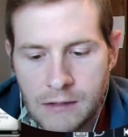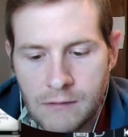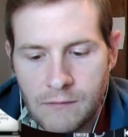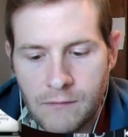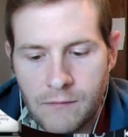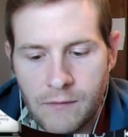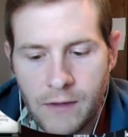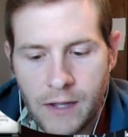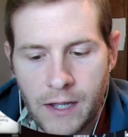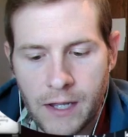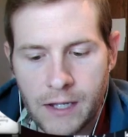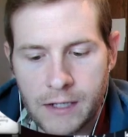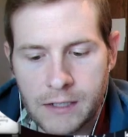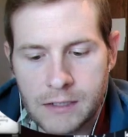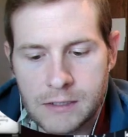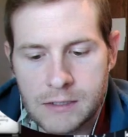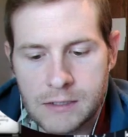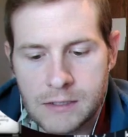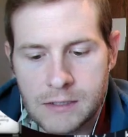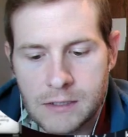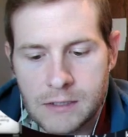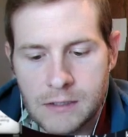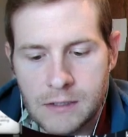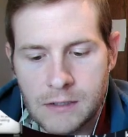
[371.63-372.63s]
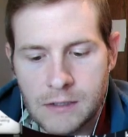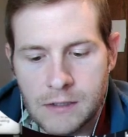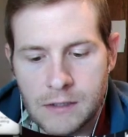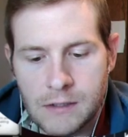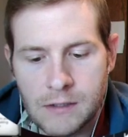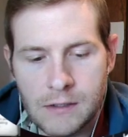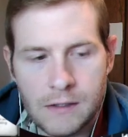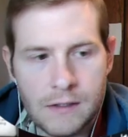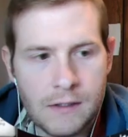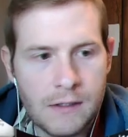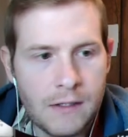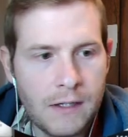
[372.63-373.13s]
in fact.
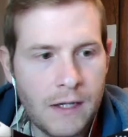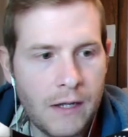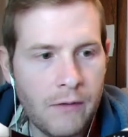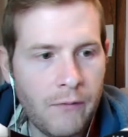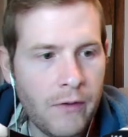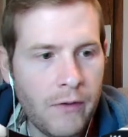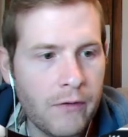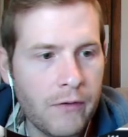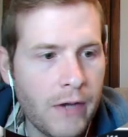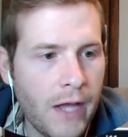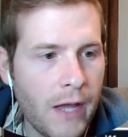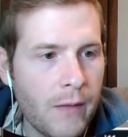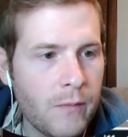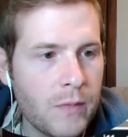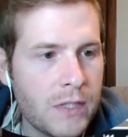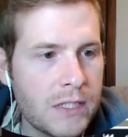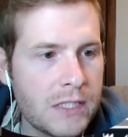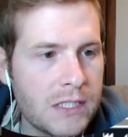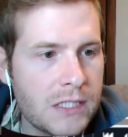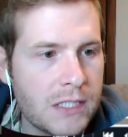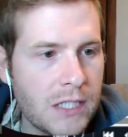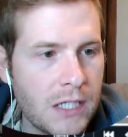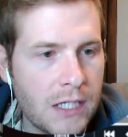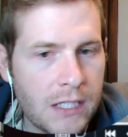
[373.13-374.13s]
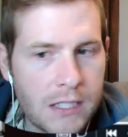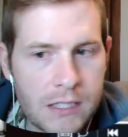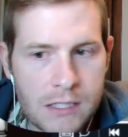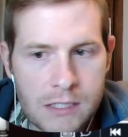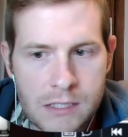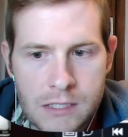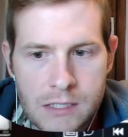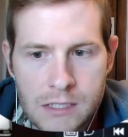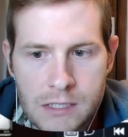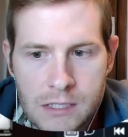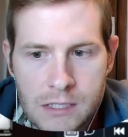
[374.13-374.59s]
I'd rather not be stunned.